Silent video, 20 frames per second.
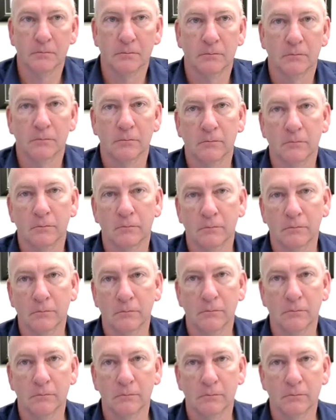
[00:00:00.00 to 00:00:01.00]

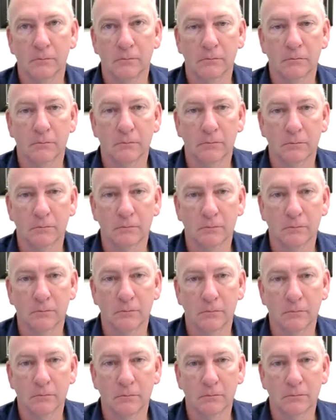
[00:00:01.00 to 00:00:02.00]

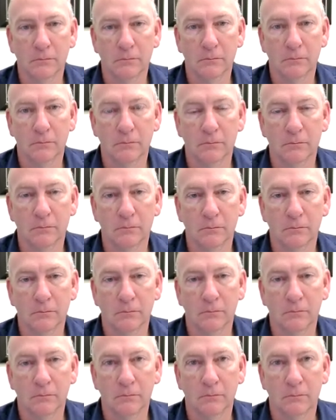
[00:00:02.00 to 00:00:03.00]

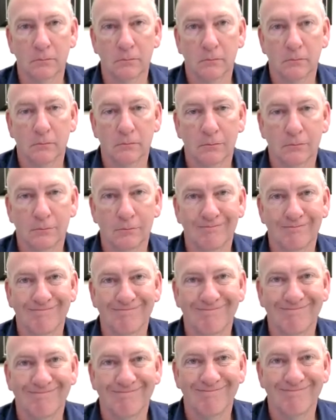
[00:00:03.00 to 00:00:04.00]

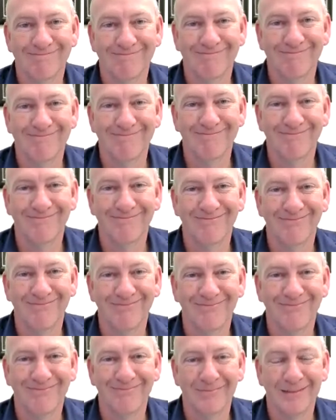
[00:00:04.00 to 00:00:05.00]

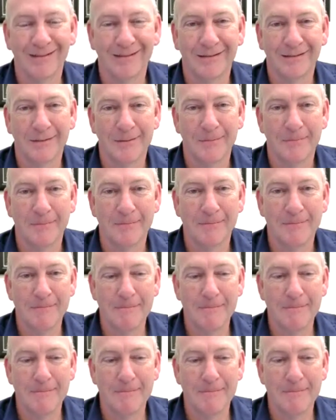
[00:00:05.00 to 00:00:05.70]
This person isn't speaking.